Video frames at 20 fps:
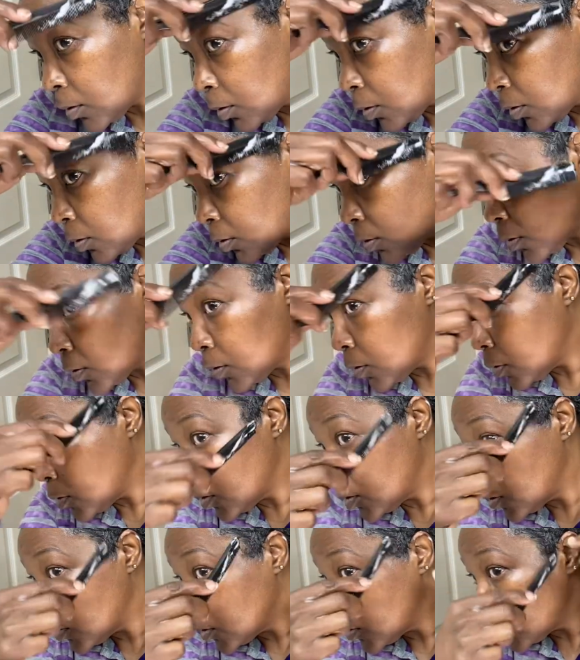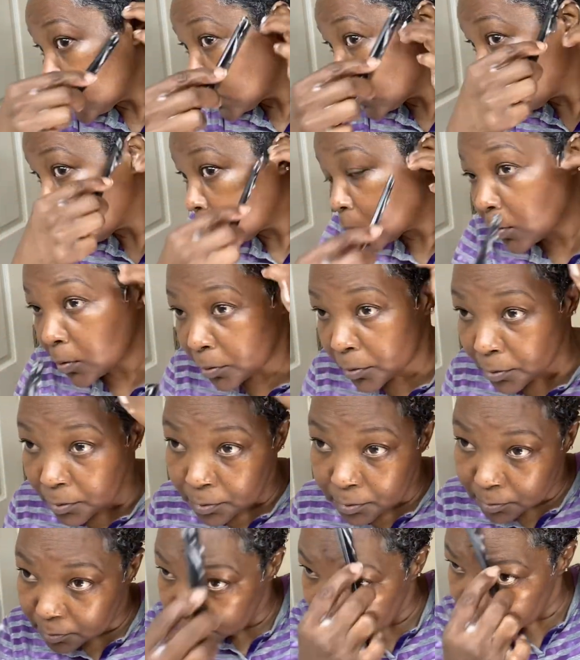just with no products on it so make sure
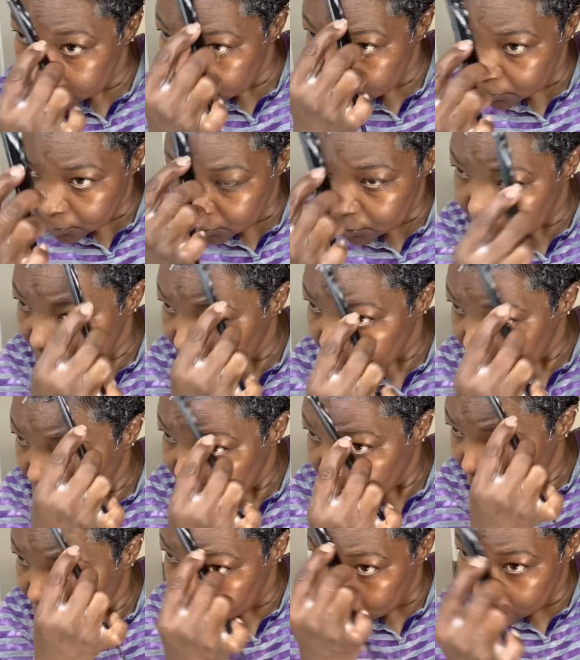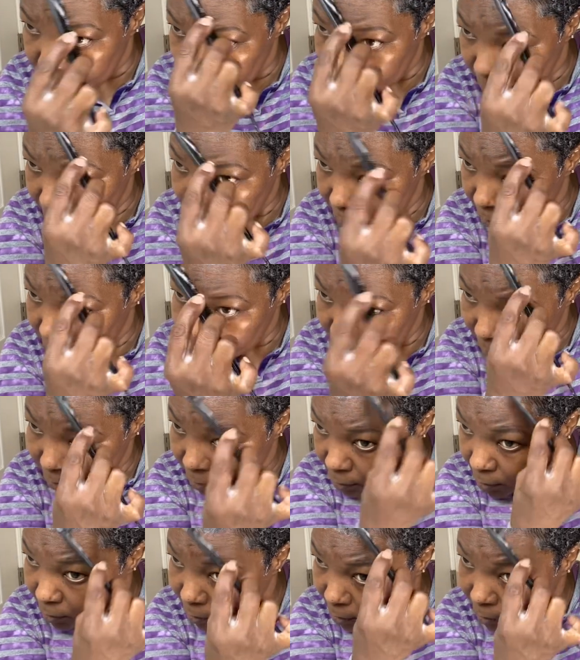you're using some products on your hair and i'm just
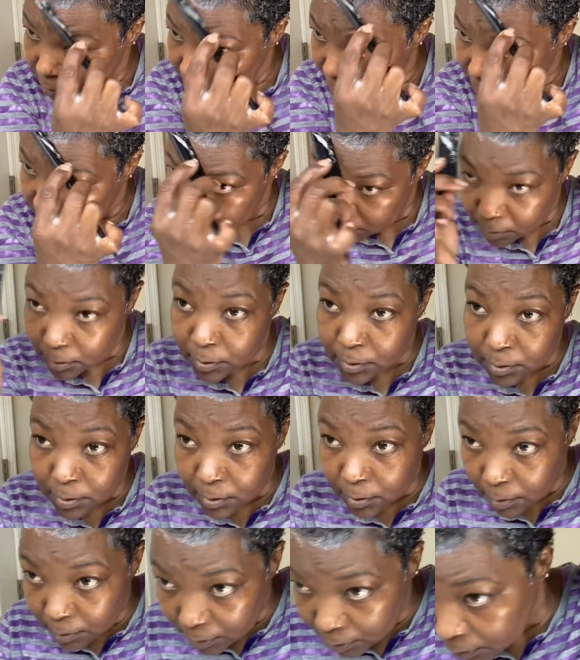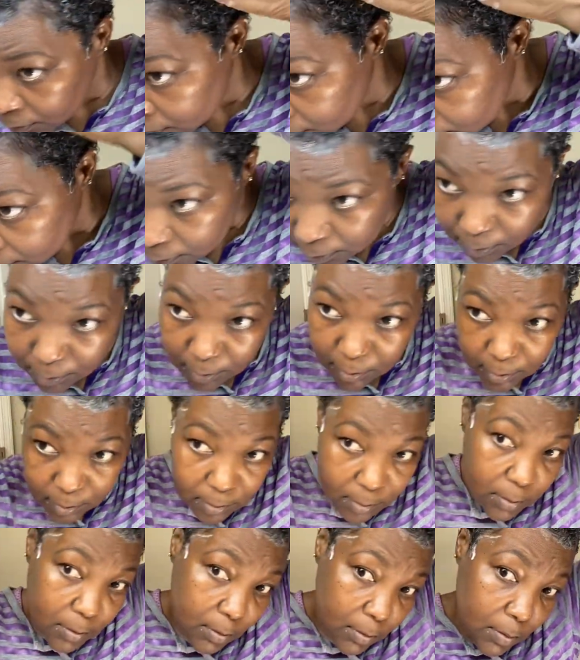kind of pulling some out
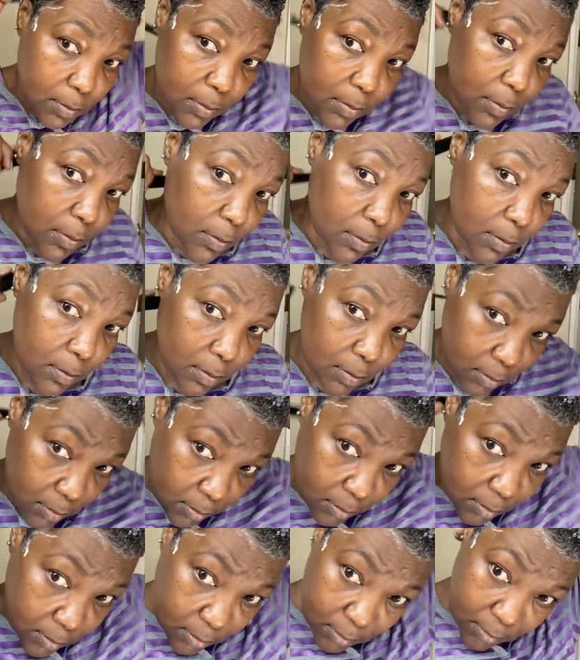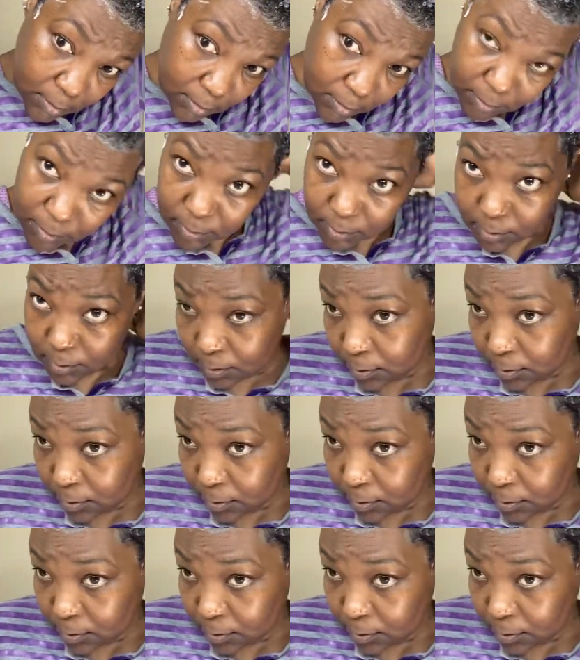around the edges and kind of filling it out